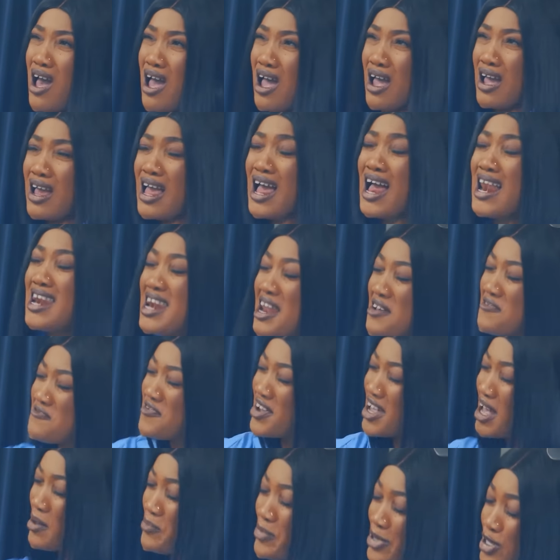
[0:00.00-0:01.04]
are. Let
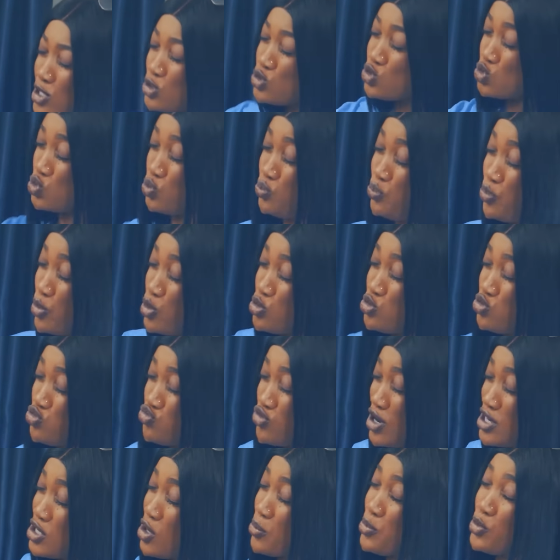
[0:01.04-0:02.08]
fire begin to burn
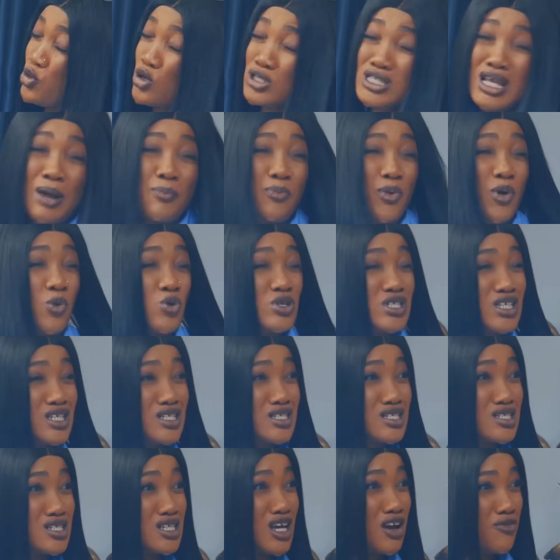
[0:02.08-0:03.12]
you right now because that boy was
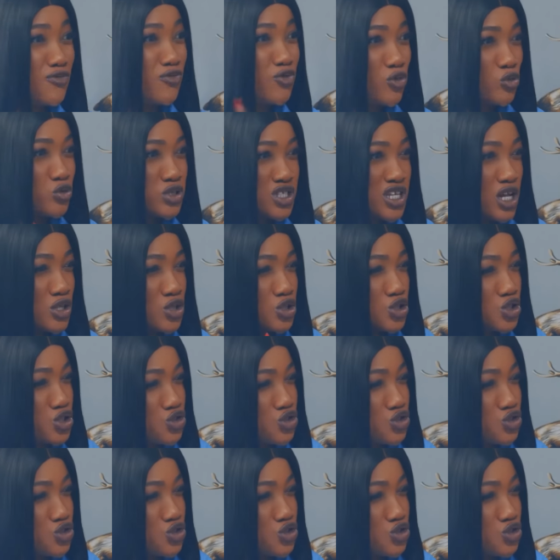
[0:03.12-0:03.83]
a devil sent